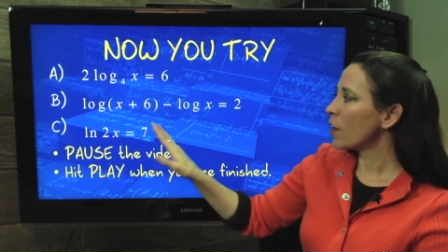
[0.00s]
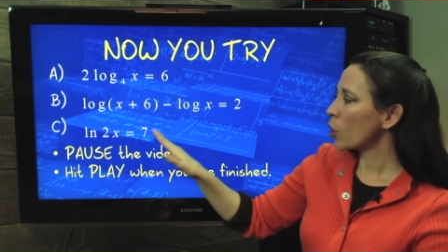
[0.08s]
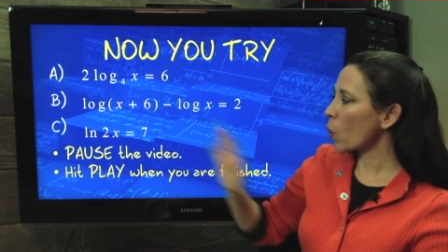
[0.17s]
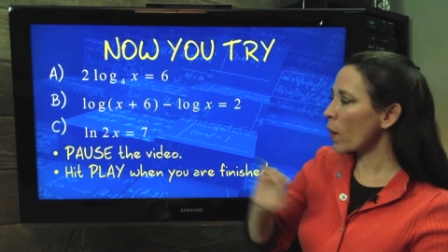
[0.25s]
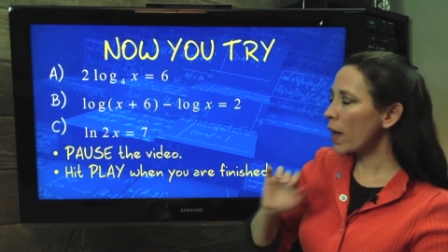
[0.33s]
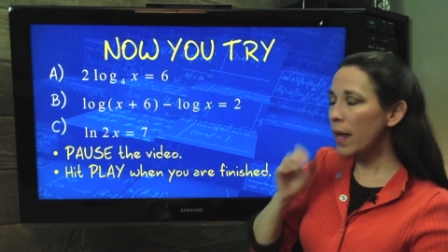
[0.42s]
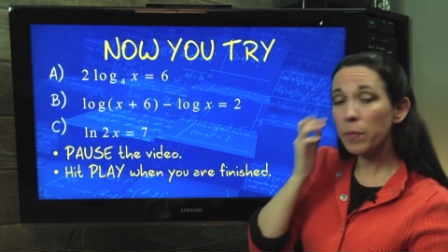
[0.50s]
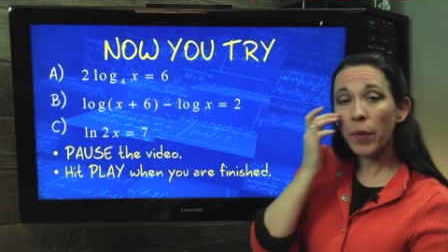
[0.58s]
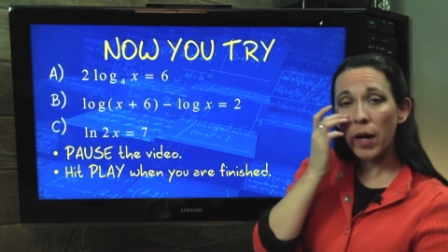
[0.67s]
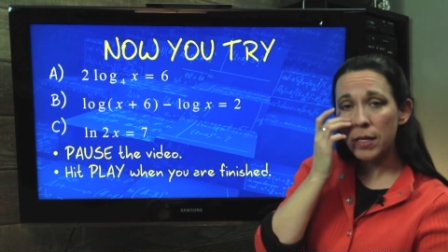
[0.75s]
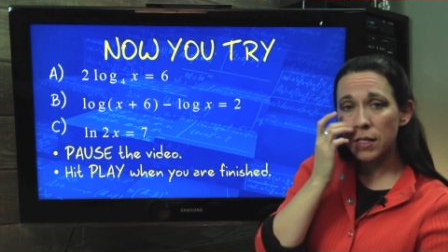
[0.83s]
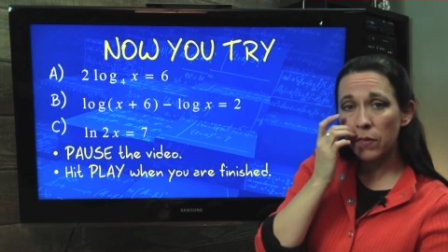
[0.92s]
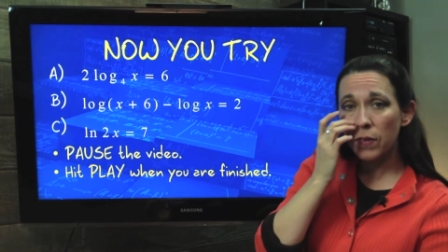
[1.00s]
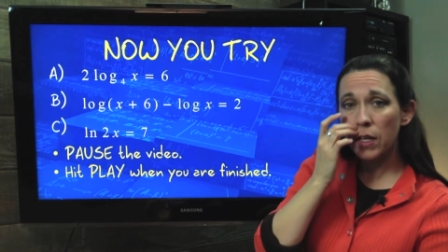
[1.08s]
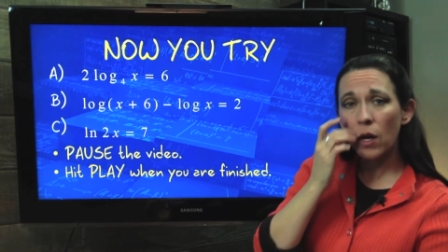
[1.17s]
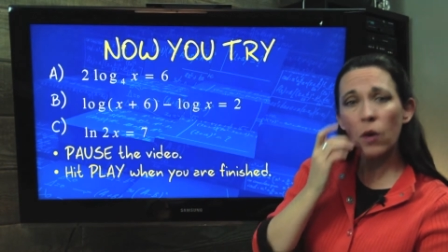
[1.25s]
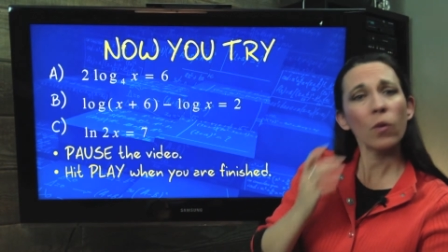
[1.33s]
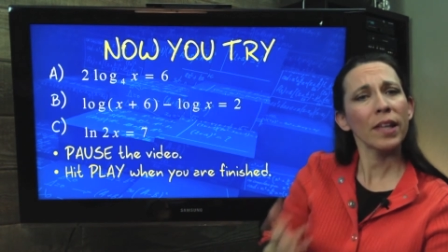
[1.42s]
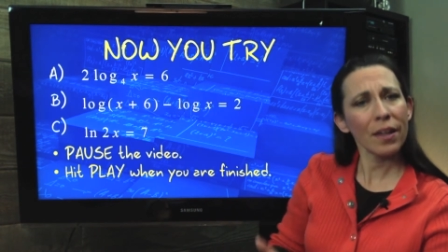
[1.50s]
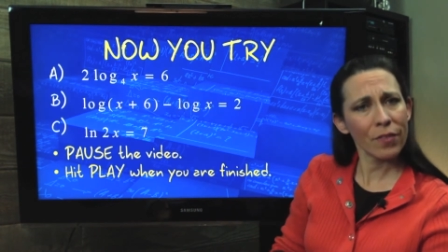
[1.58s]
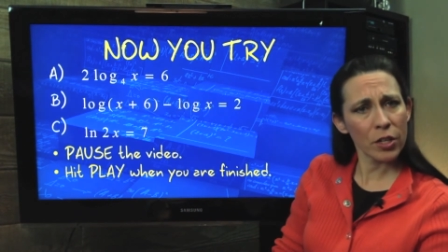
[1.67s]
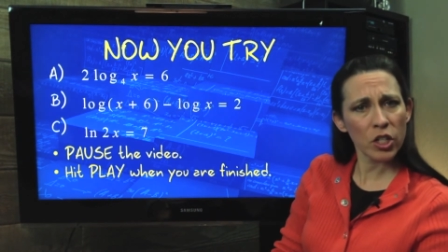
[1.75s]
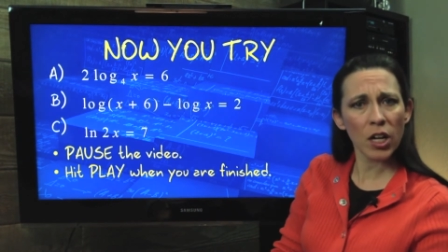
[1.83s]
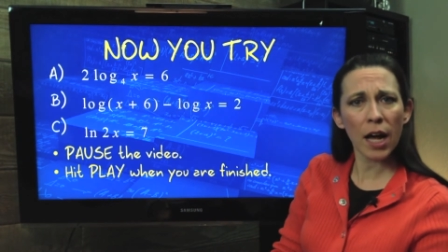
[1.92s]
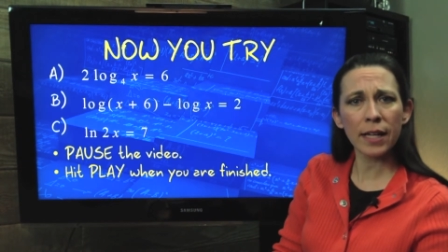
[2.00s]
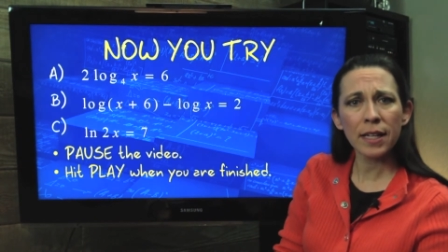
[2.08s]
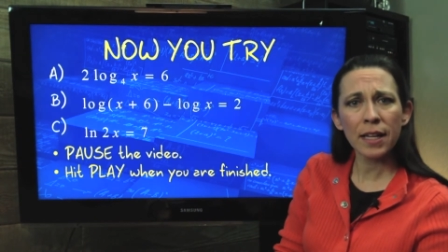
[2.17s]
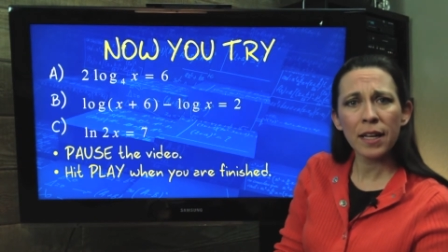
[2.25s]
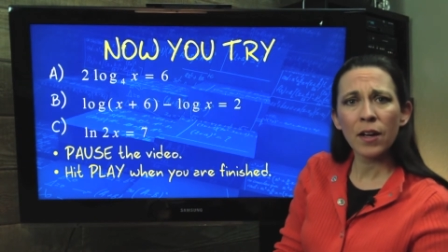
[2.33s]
Go ahead and pause the video, give it a shot.